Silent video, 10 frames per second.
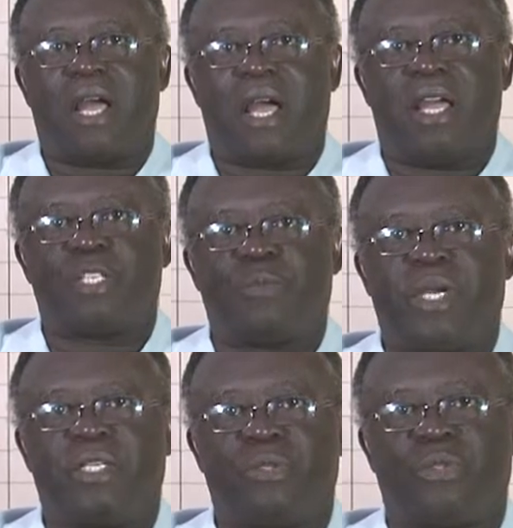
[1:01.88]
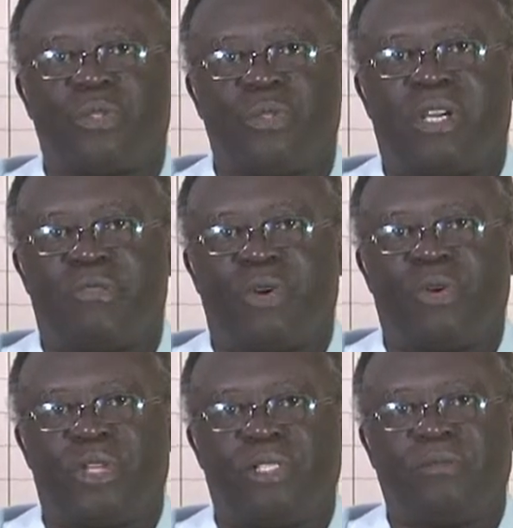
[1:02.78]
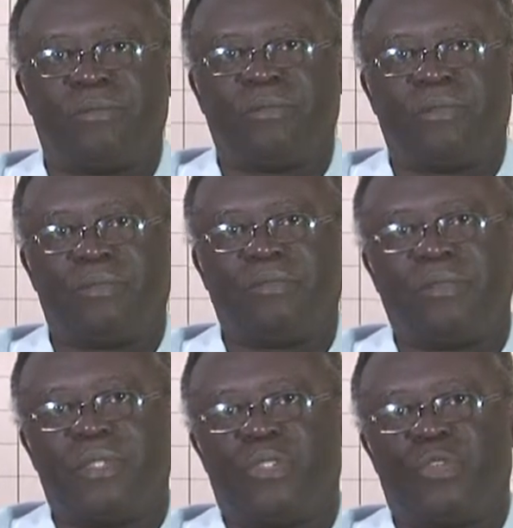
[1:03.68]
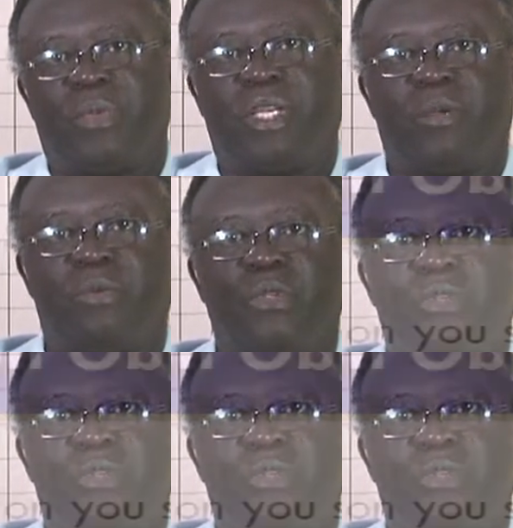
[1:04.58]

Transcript: I expect you to do the following: to be able